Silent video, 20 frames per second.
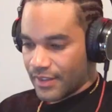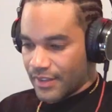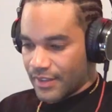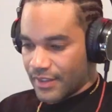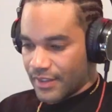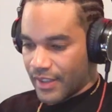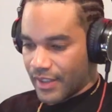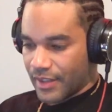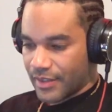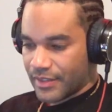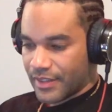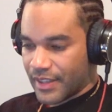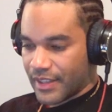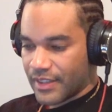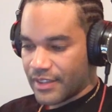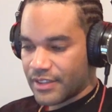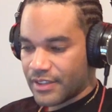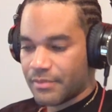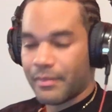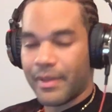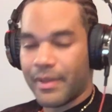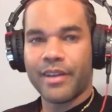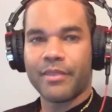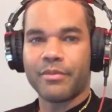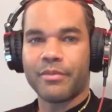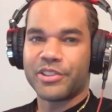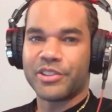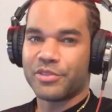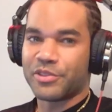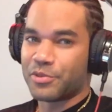Yeah, they married
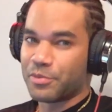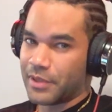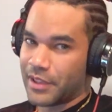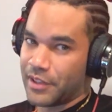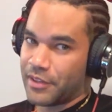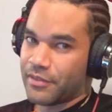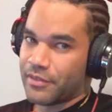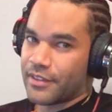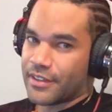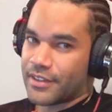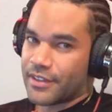when she was 23.